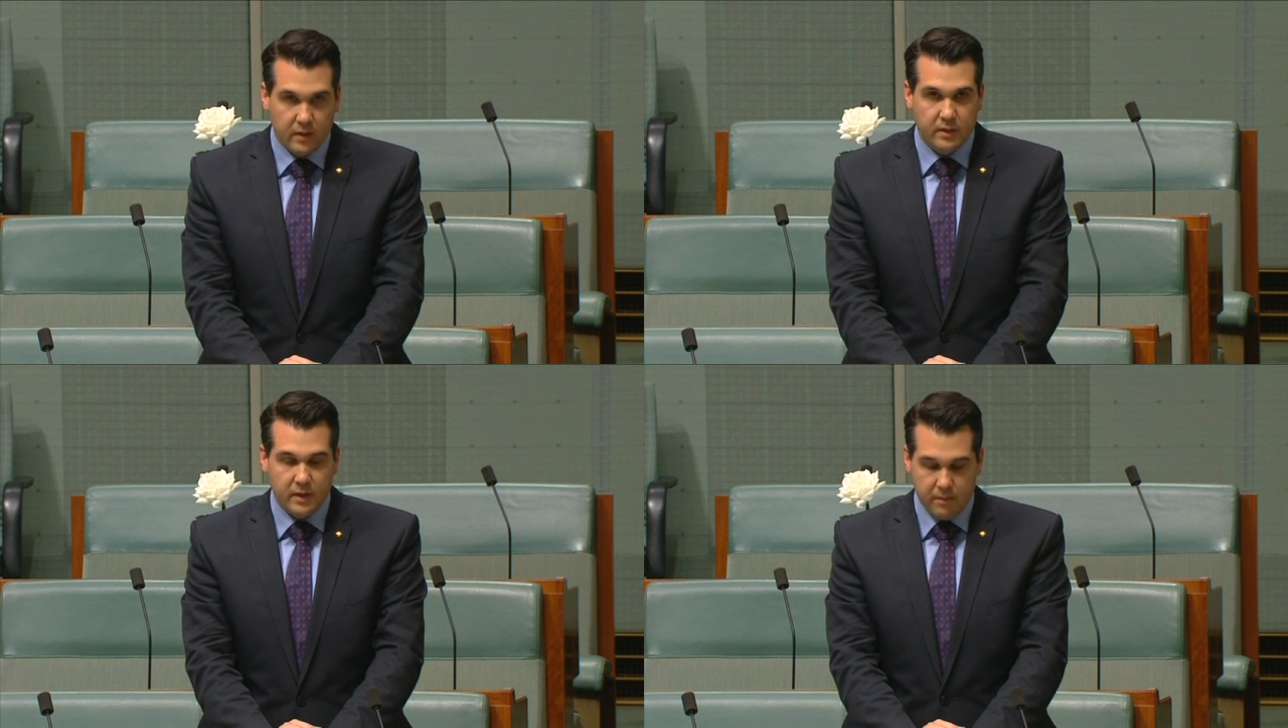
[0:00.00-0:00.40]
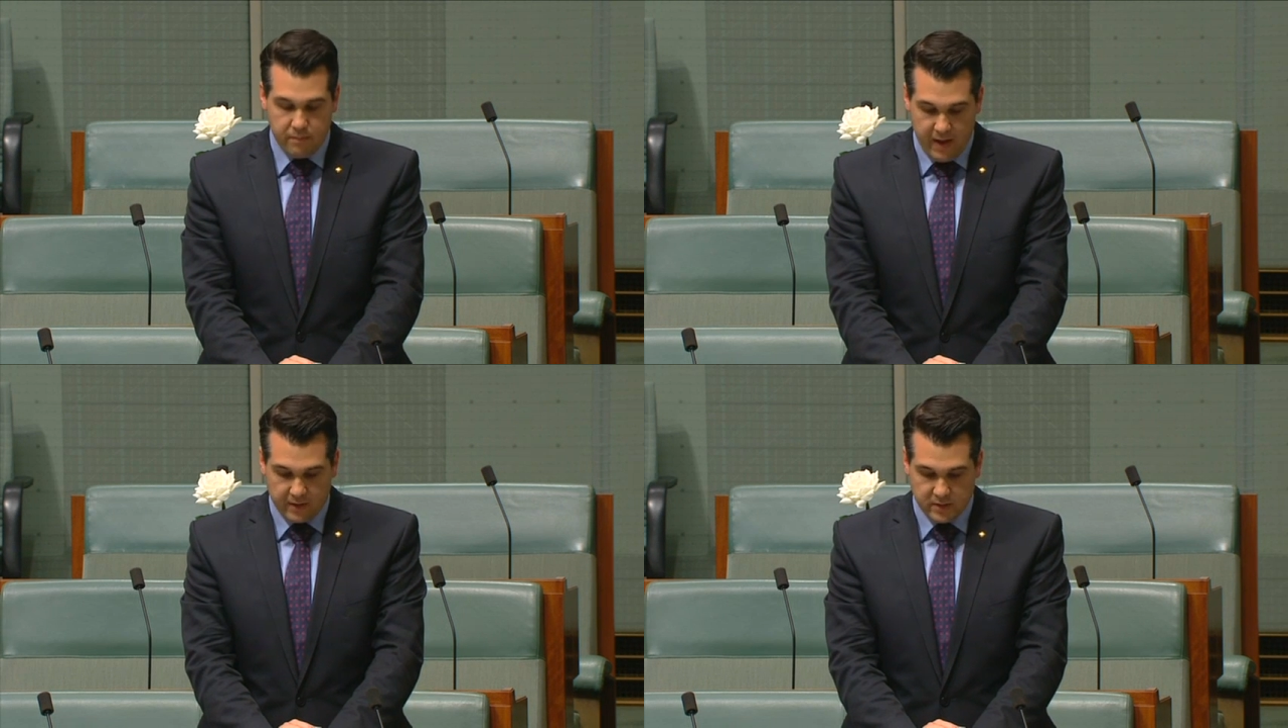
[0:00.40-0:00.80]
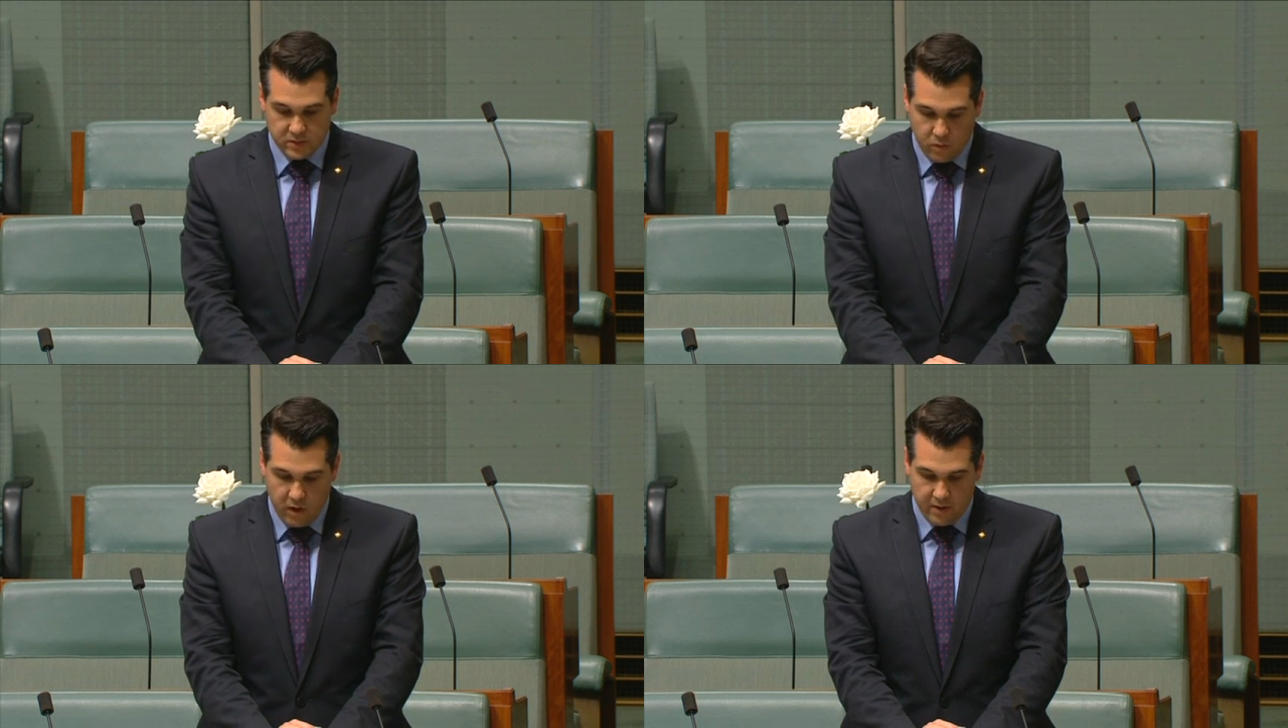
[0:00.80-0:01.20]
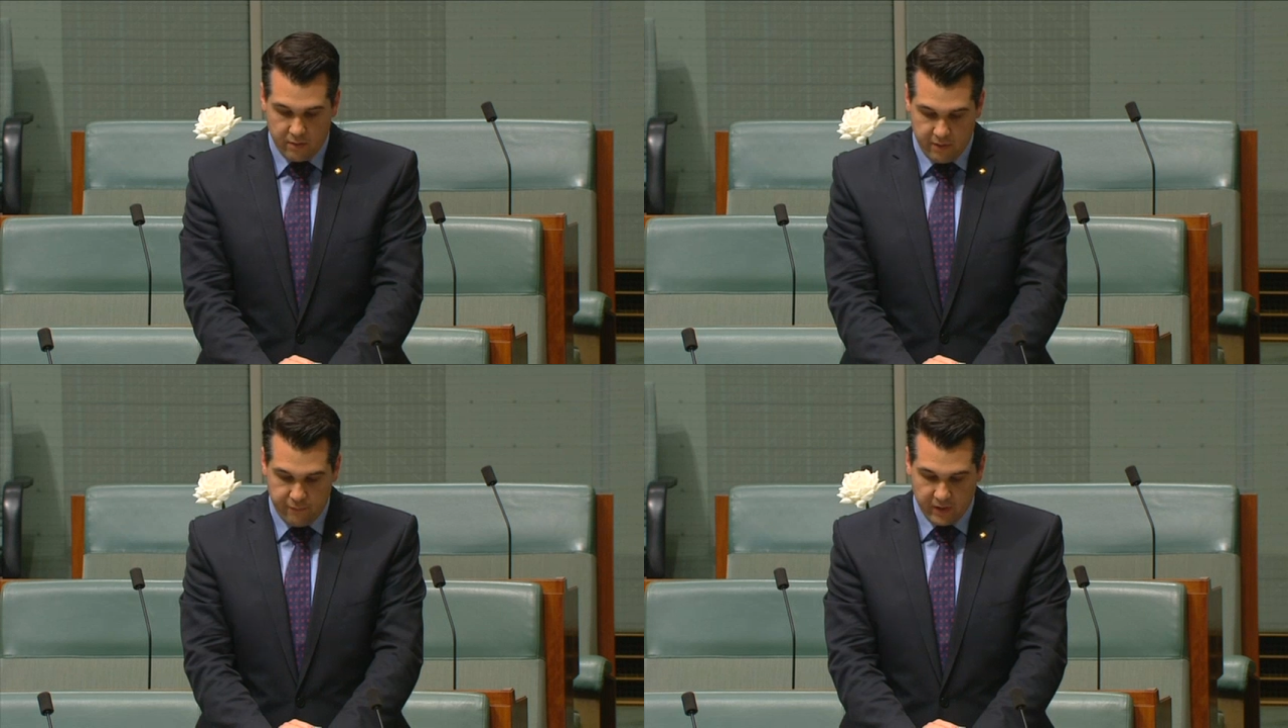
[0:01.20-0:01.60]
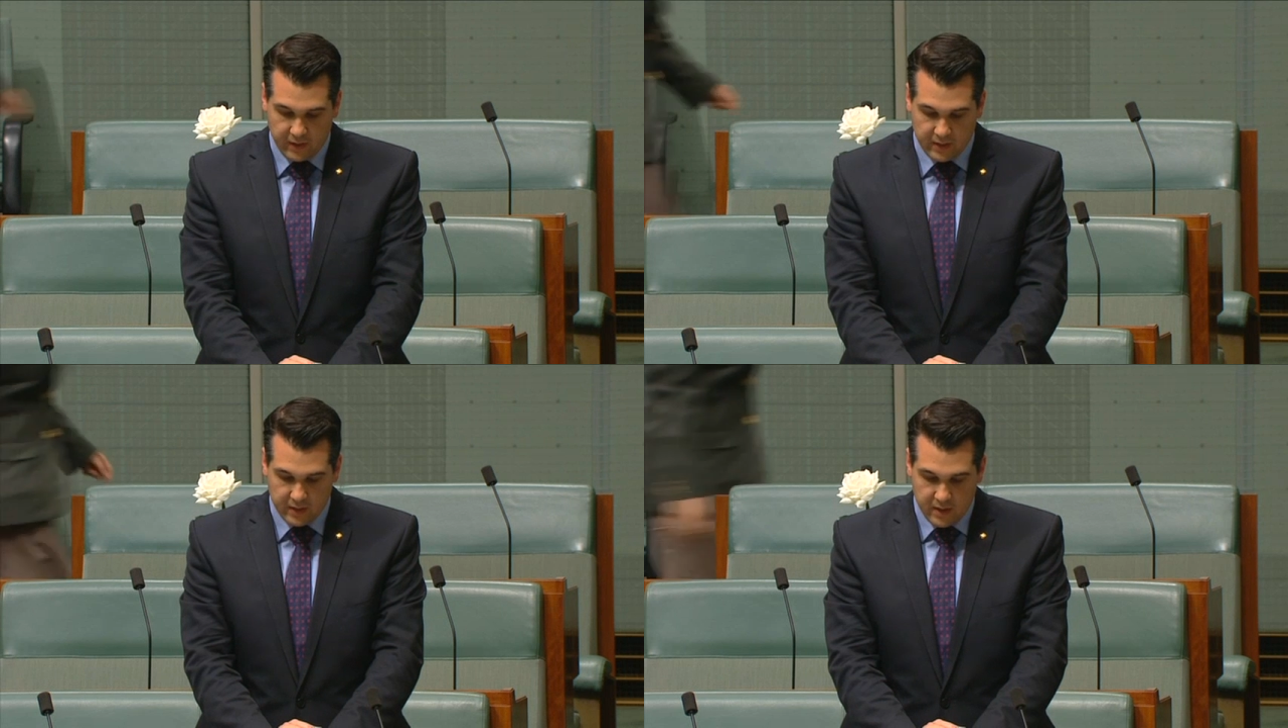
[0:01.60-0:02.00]
The impact is quite
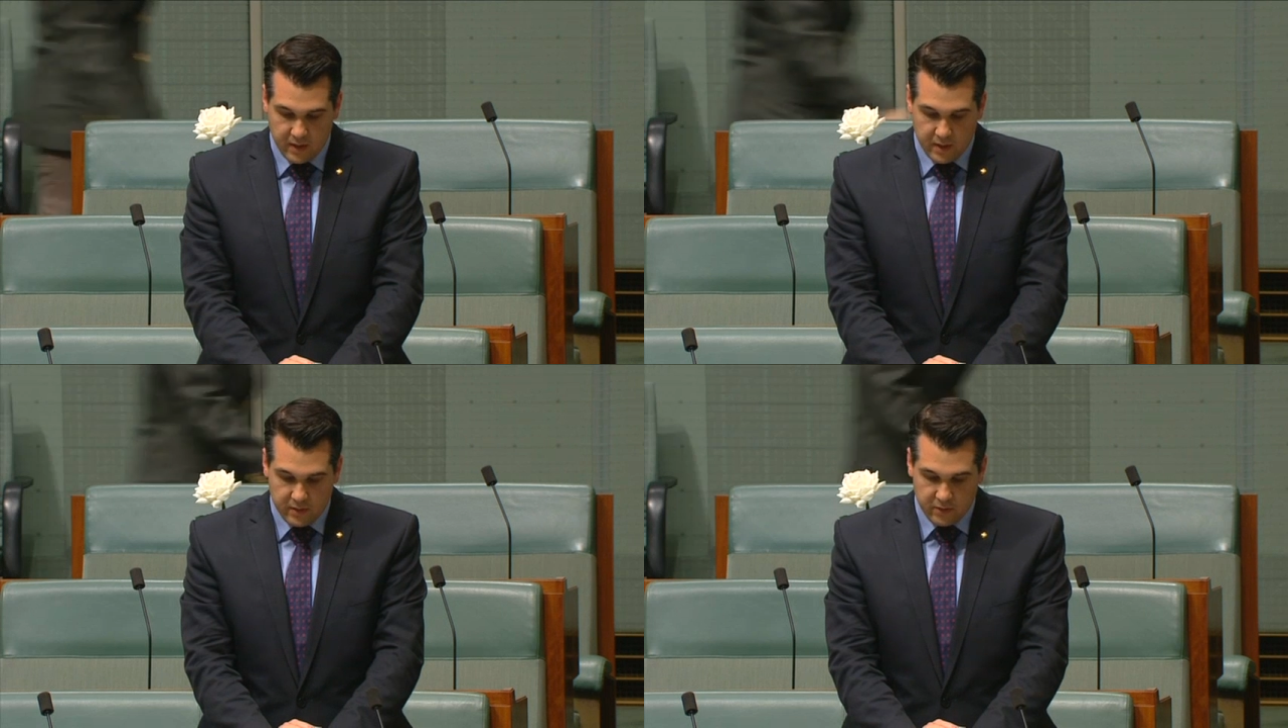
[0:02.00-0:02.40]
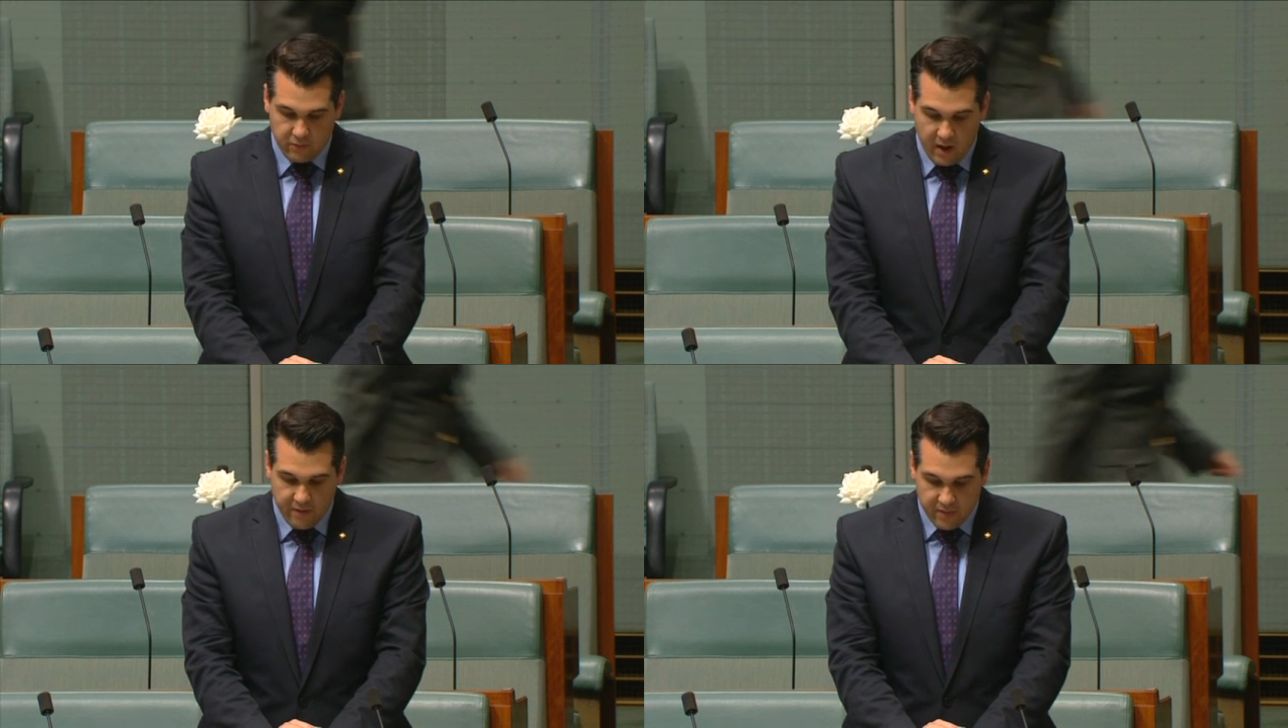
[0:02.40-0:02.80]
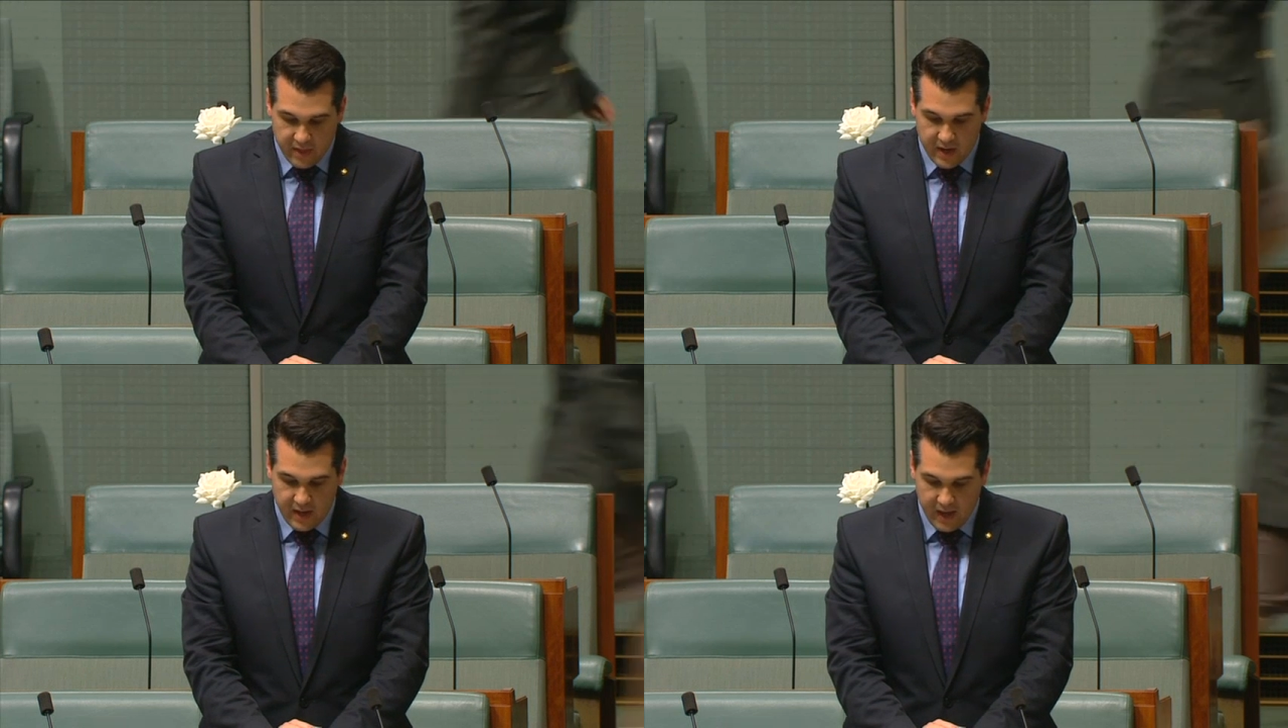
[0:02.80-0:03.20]
horrific. The driver then